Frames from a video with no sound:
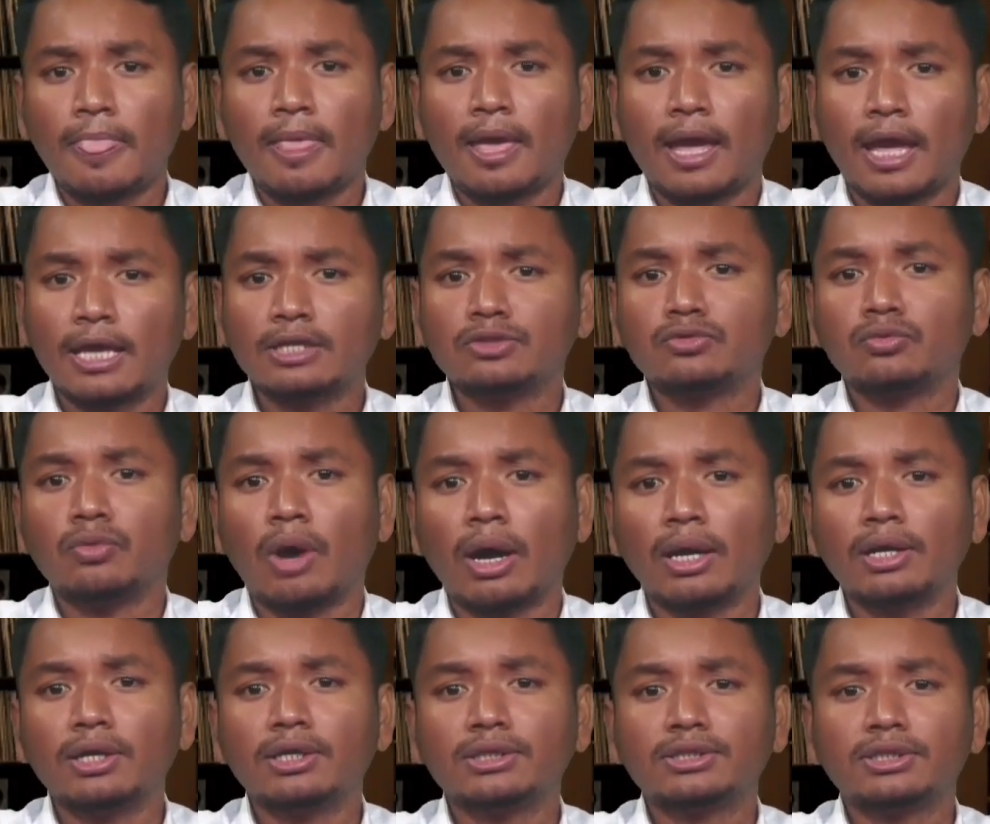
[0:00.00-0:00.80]
As
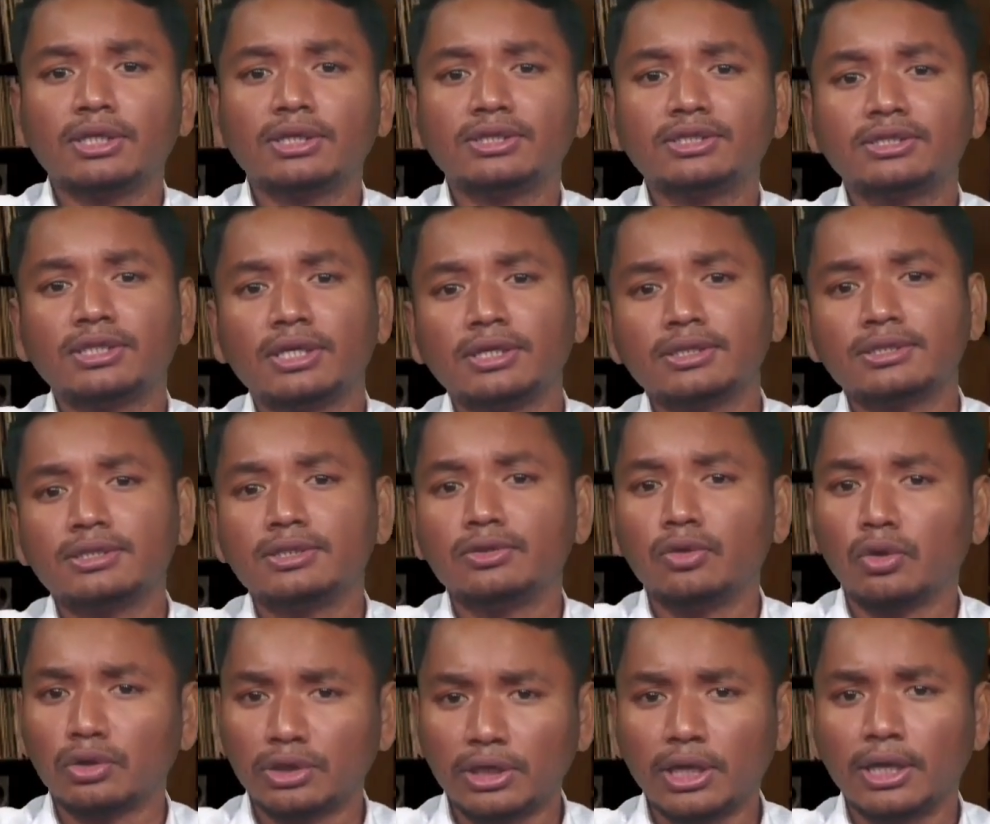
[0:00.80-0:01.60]
one researcher
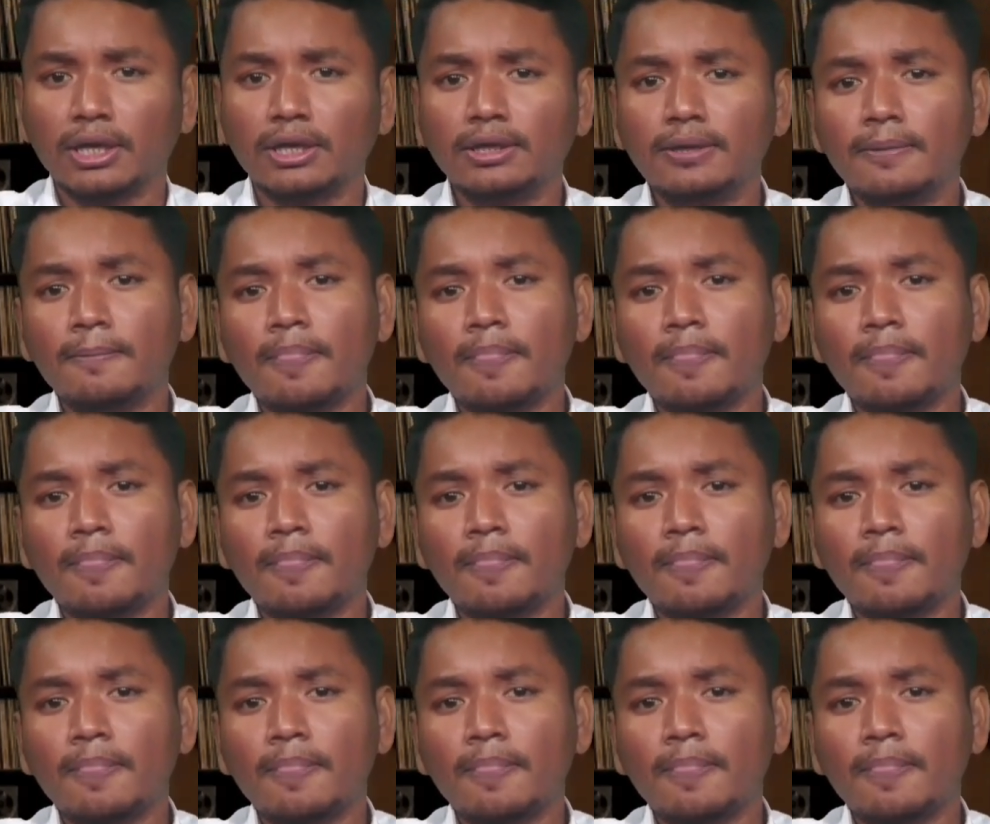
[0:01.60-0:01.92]
noted,